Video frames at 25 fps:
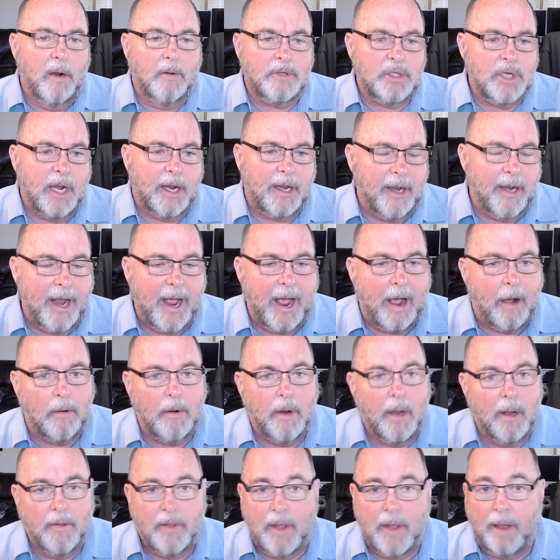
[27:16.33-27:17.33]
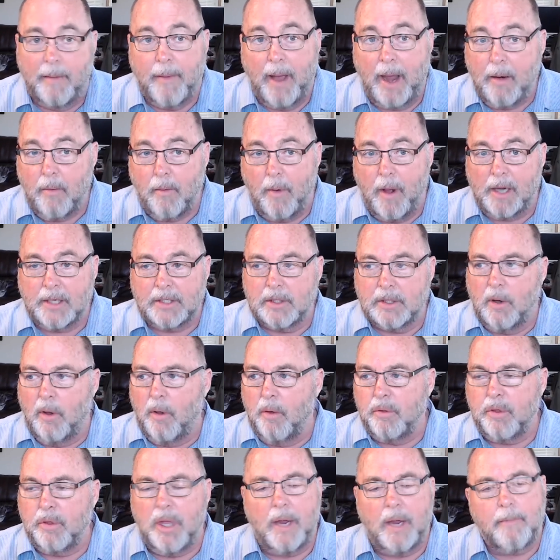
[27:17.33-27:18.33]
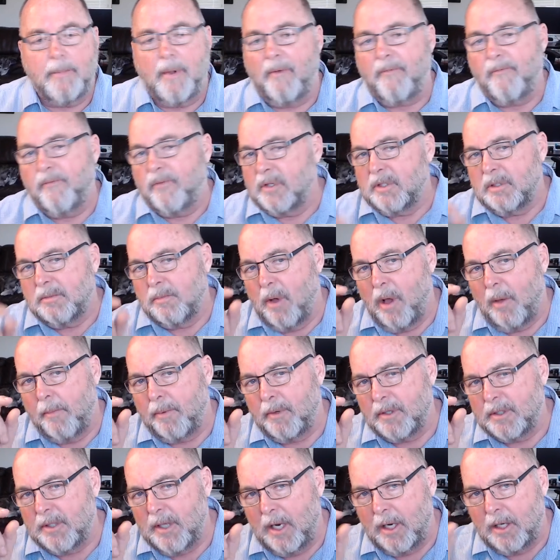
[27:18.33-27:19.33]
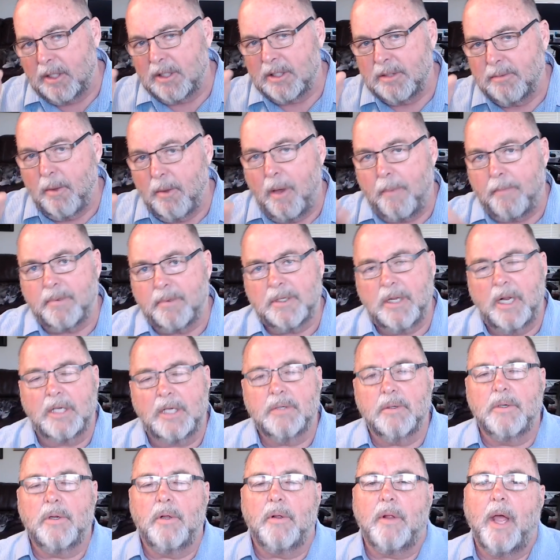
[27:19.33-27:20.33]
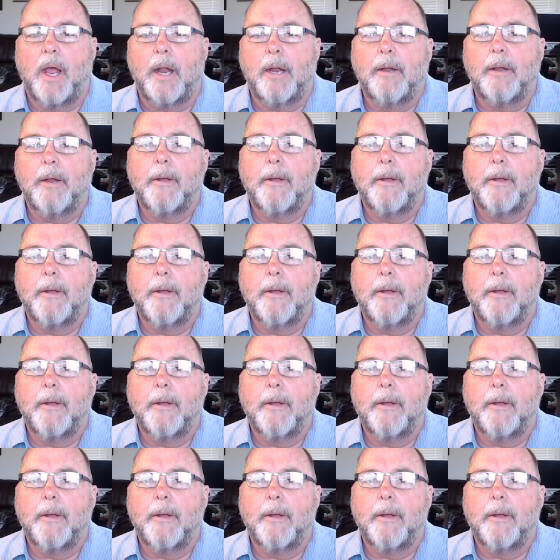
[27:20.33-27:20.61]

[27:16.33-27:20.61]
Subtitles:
Check it out. They might watch the whole thing, but small percentage will do that.